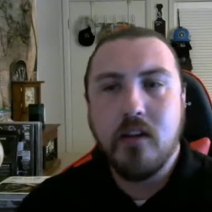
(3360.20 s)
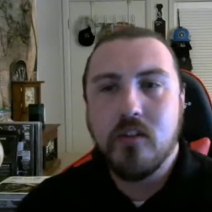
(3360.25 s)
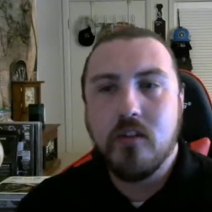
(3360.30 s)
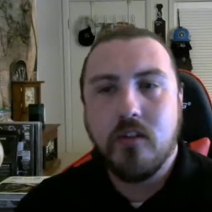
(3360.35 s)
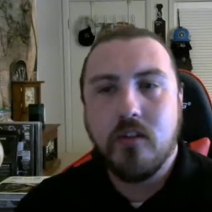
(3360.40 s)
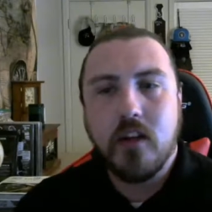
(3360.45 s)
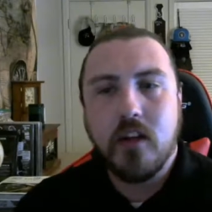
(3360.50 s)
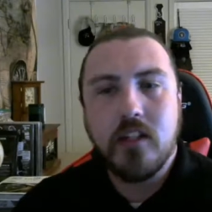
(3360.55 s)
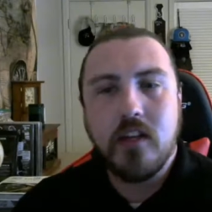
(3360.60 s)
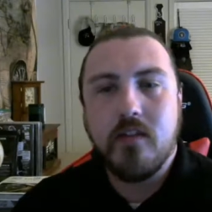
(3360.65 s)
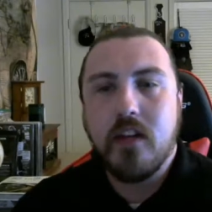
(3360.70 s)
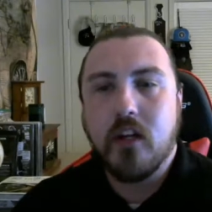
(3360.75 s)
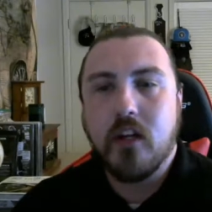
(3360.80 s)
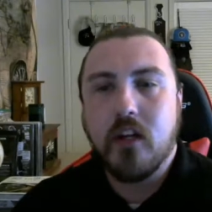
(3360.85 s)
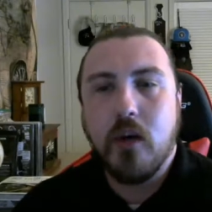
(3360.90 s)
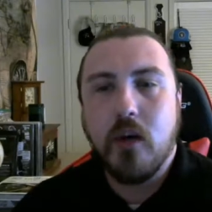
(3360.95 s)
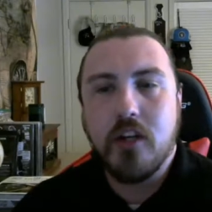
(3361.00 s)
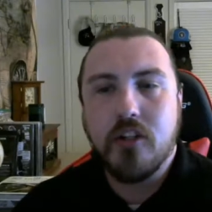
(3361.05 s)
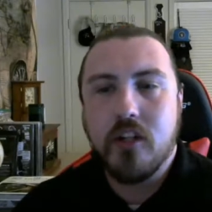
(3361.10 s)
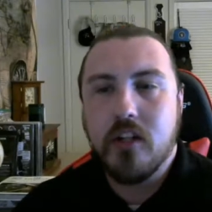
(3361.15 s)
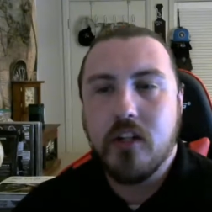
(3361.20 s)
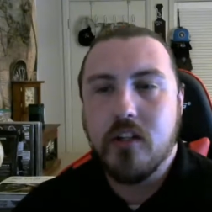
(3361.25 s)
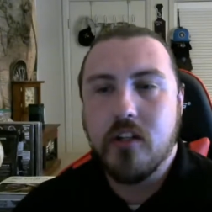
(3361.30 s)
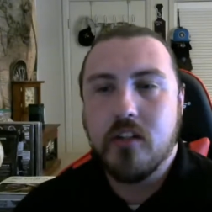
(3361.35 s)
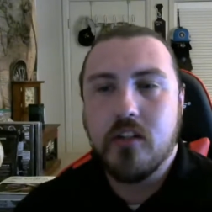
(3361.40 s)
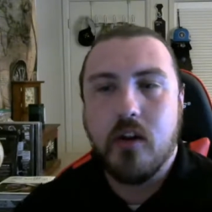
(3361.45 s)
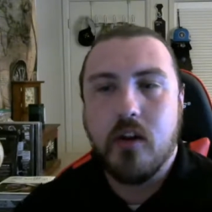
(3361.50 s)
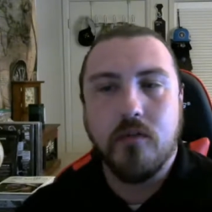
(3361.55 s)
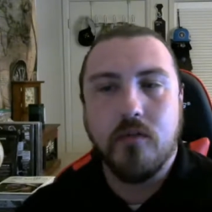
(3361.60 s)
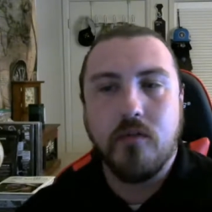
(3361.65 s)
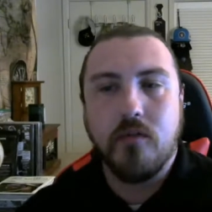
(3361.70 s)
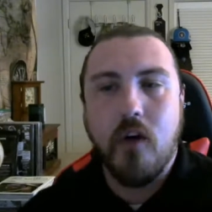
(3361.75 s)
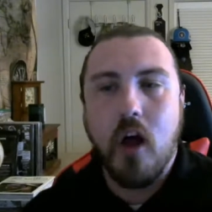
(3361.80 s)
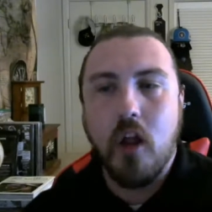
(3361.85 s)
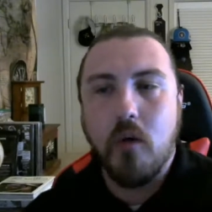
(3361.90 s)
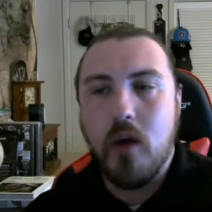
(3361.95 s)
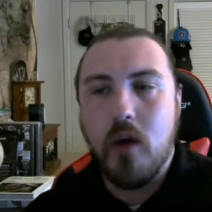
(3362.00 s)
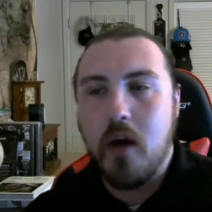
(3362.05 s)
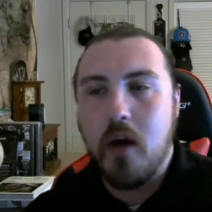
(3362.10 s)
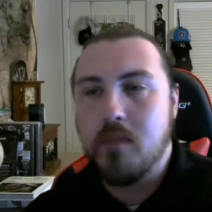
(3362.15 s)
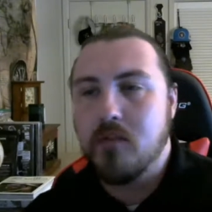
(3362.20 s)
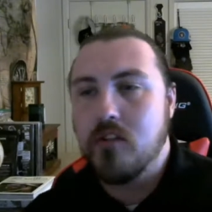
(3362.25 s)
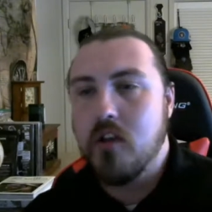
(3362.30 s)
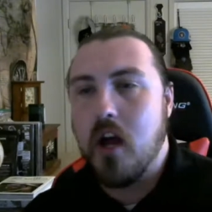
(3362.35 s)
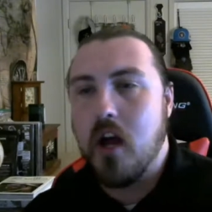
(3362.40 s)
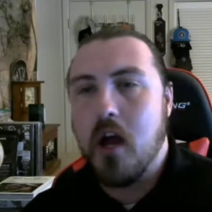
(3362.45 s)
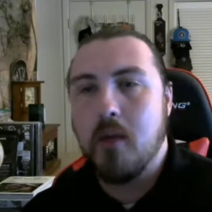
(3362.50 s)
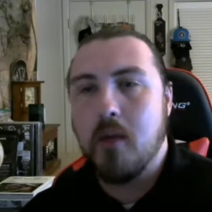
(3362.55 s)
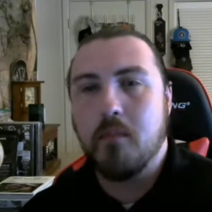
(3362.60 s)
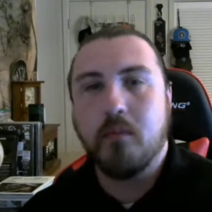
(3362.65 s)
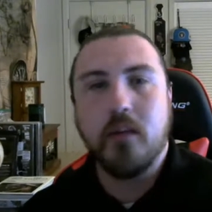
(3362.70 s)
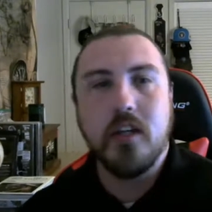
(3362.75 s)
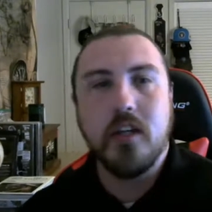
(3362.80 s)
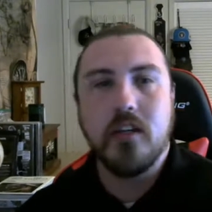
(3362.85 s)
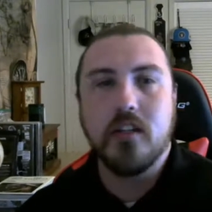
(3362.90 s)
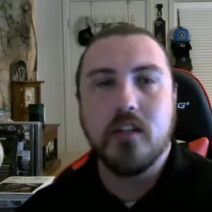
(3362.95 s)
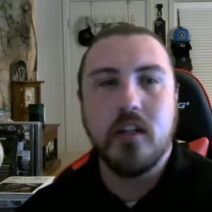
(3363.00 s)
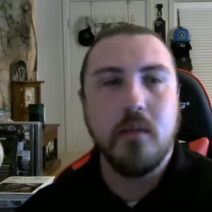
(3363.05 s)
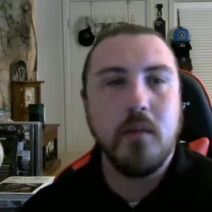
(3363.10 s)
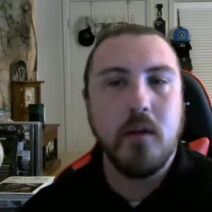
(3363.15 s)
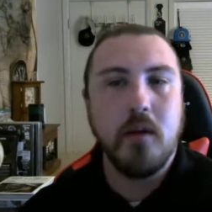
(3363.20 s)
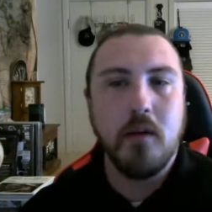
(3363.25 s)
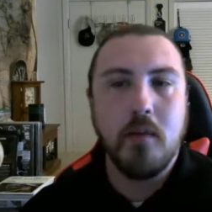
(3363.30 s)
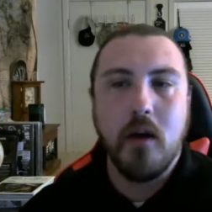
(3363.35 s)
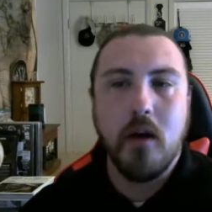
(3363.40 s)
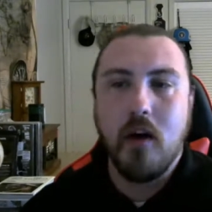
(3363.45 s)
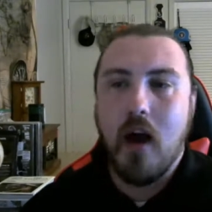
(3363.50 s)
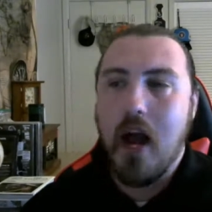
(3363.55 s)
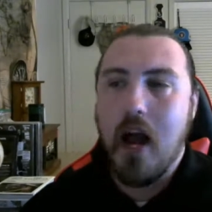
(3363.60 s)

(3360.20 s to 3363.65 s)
So if you guys have any questions or follow ups, um, please send me an email.